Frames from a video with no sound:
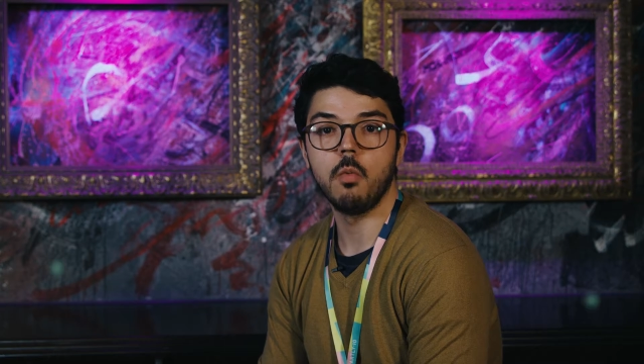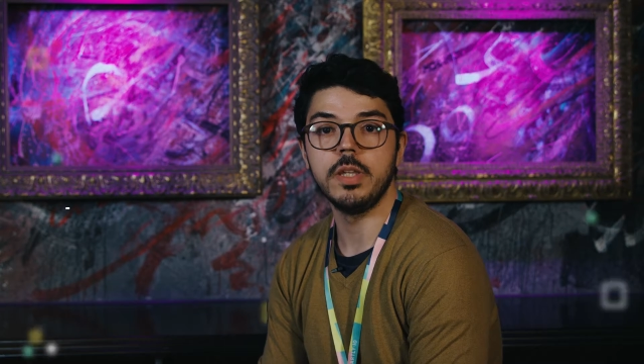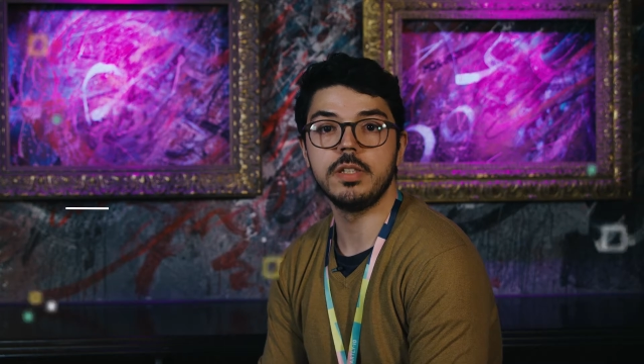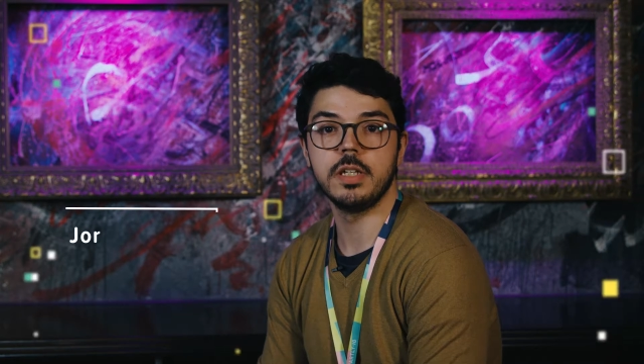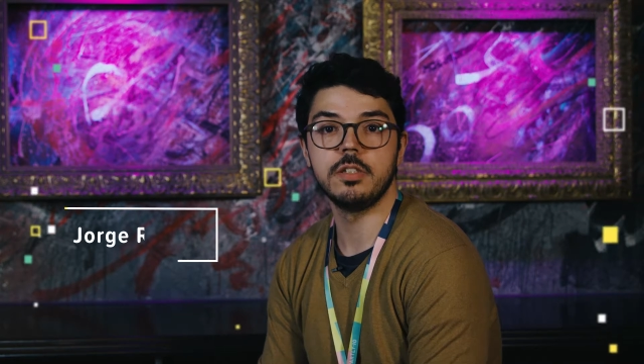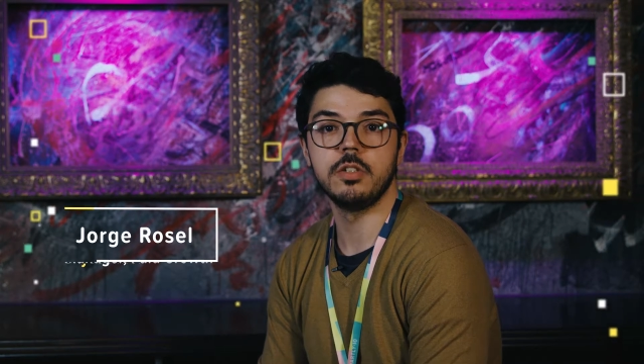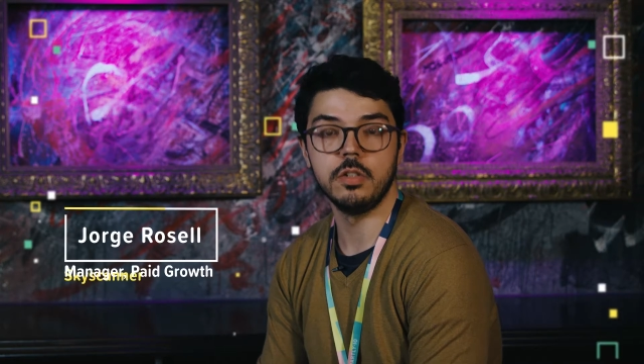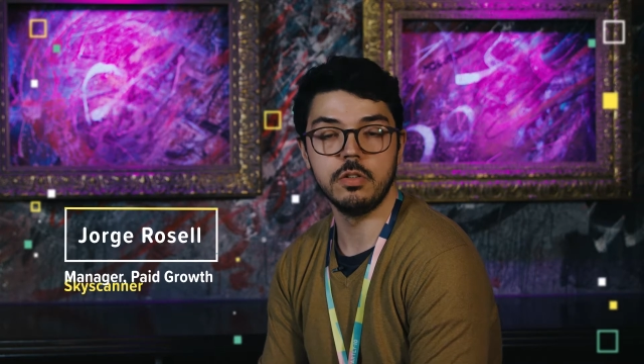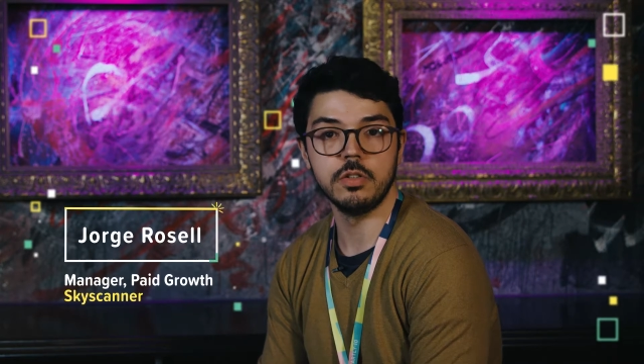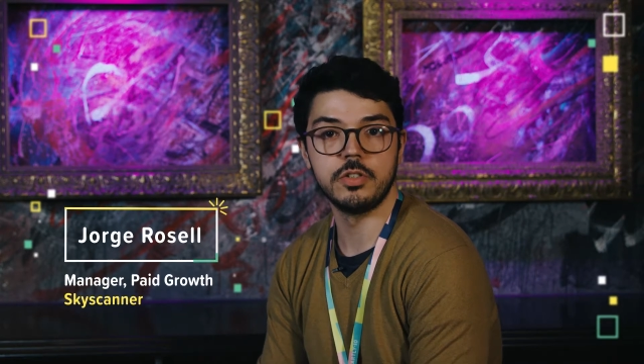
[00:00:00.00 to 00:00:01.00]
we tend to
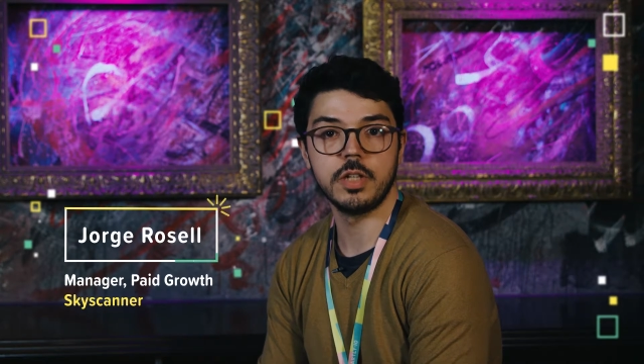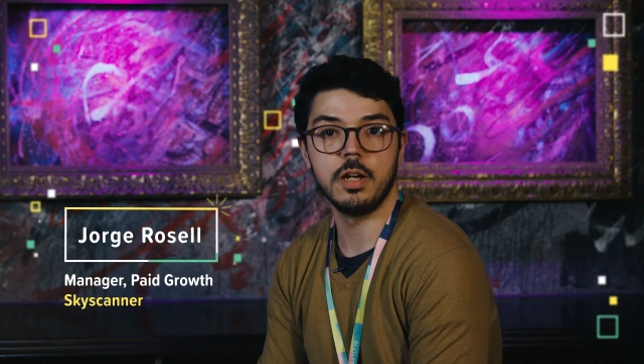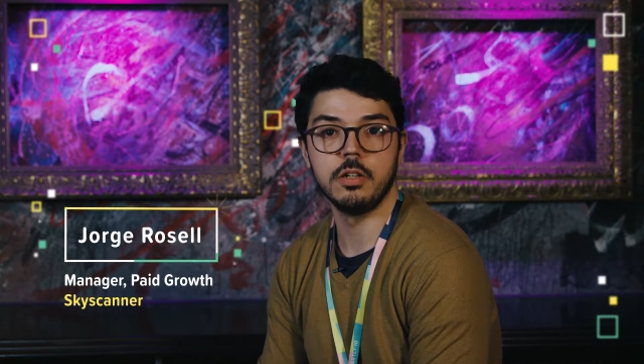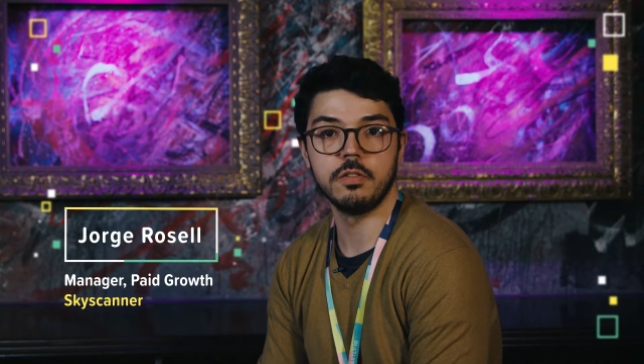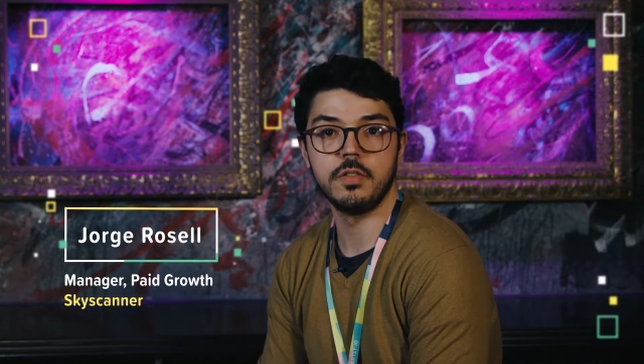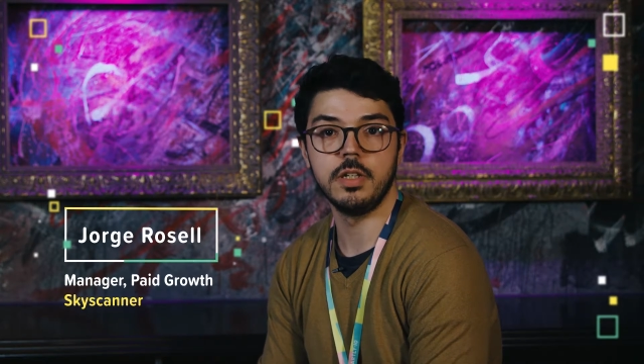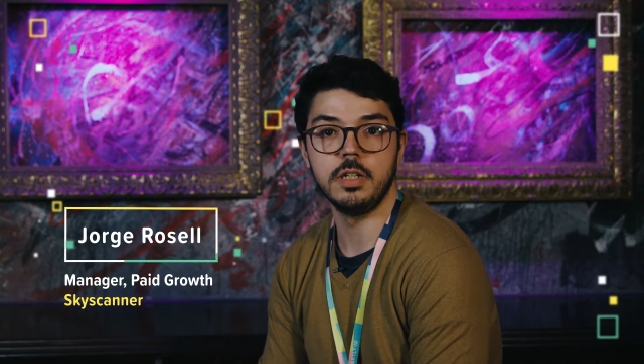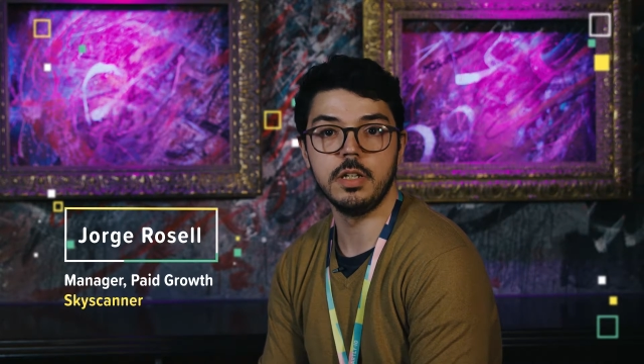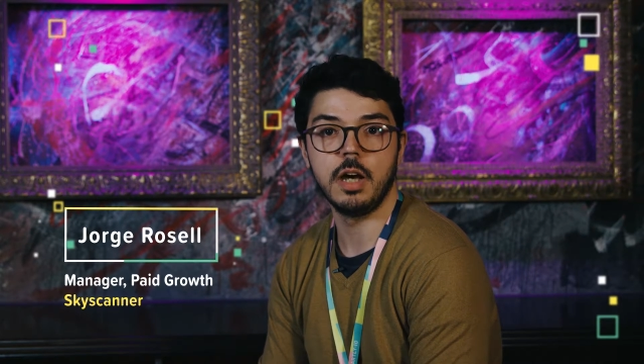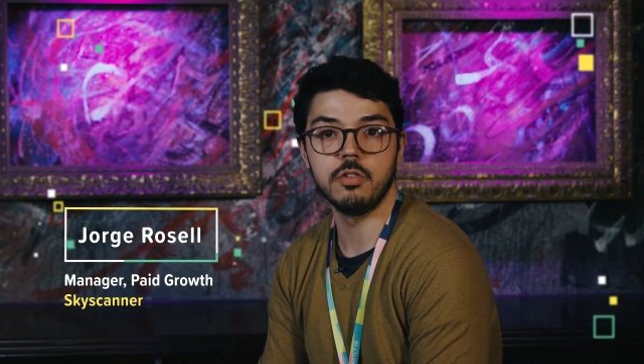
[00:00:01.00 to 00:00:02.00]
use a lot of
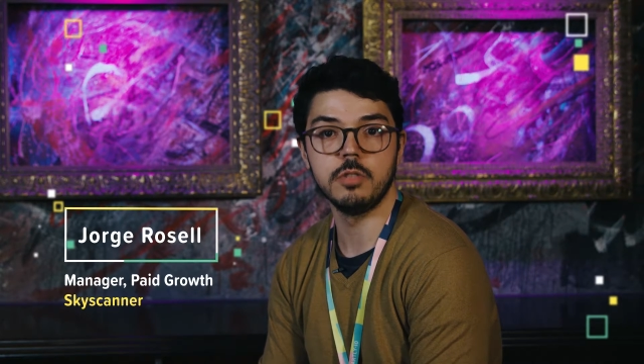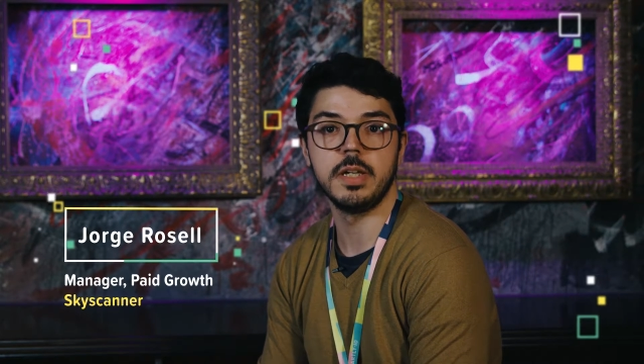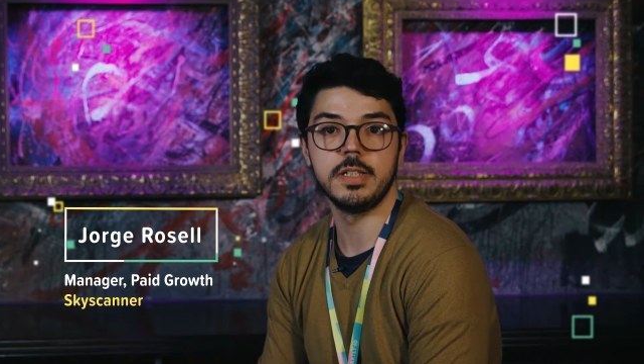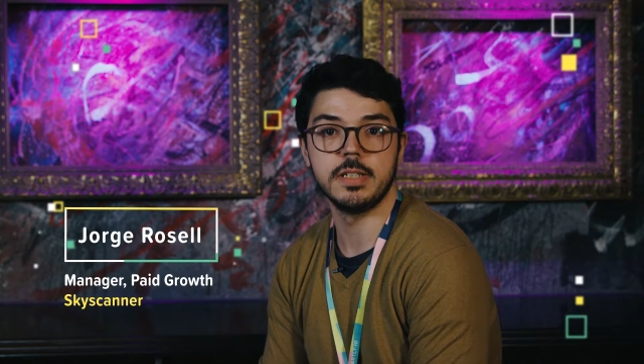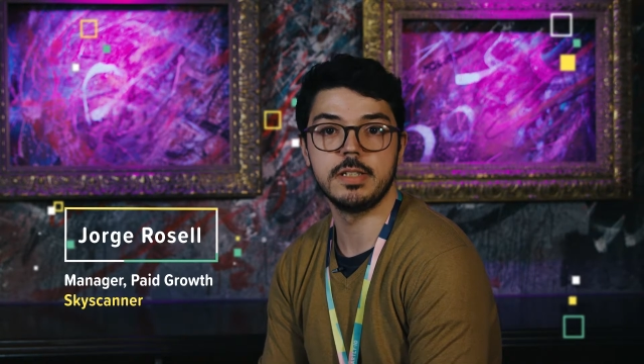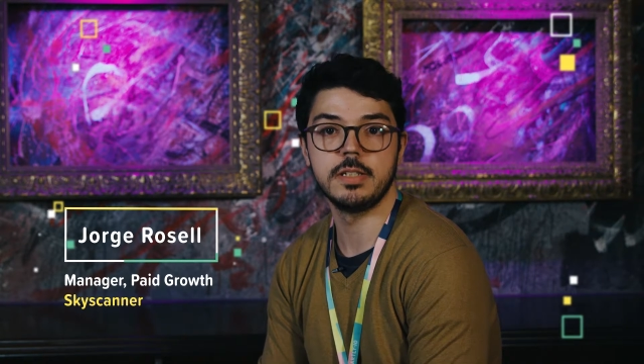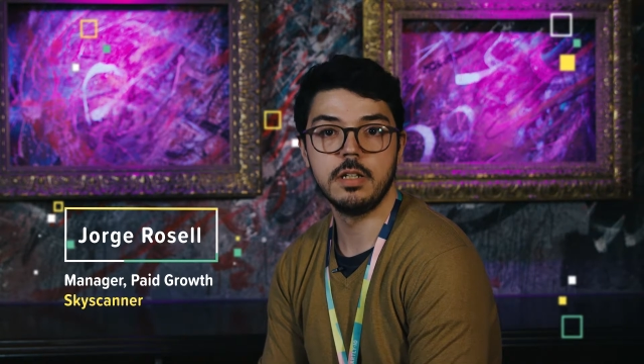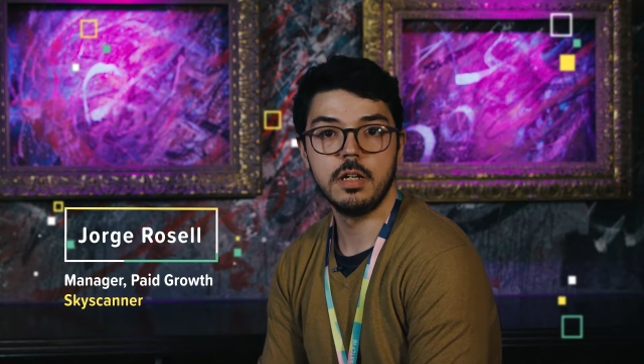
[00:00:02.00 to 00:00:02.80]
the automated